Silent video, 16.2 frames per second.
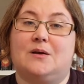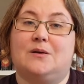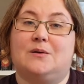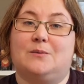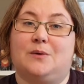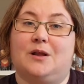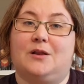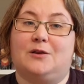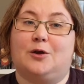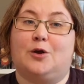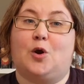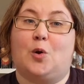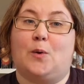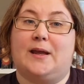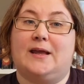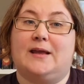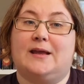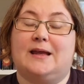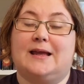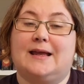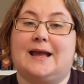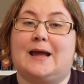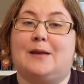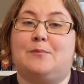well, the going
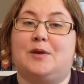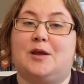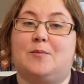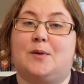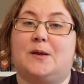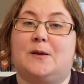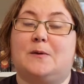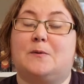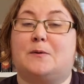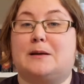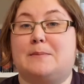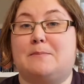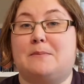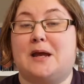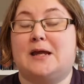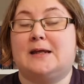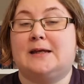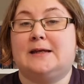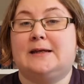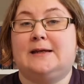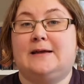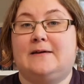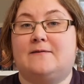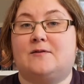can be a bit grim
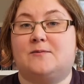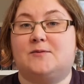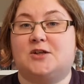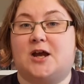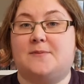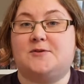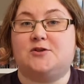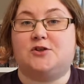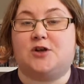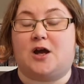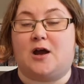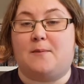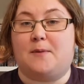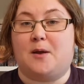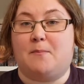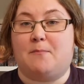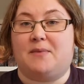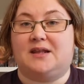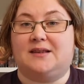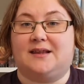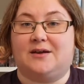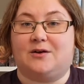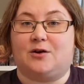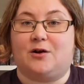from time to time, but
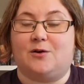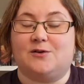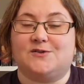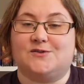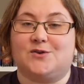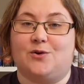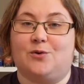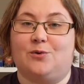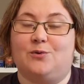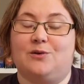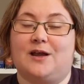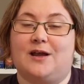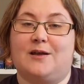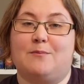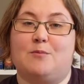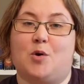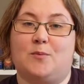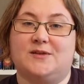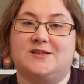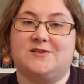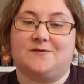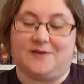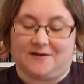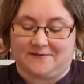there are also like moments
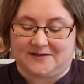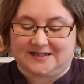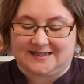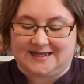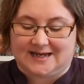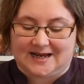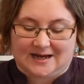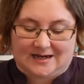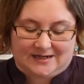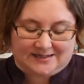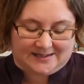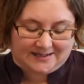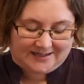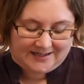of levity and